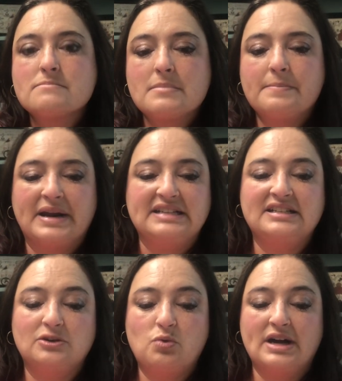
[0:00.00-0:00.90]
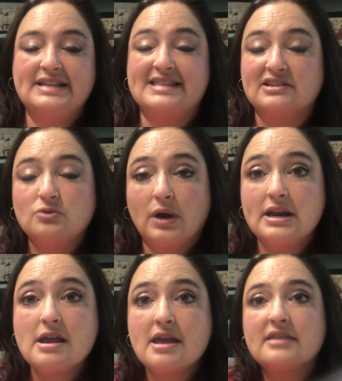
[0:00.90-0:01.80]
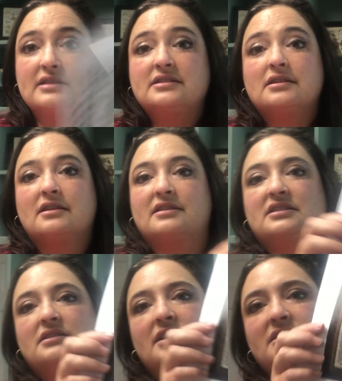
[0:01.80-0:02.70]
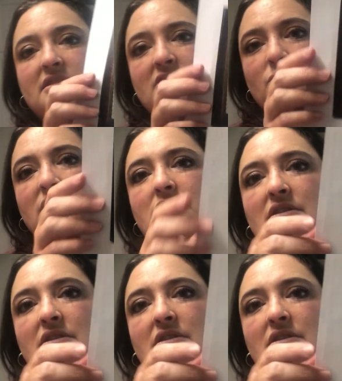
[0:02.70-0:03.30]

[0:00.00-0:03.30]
but I still wanted this one. It's this one.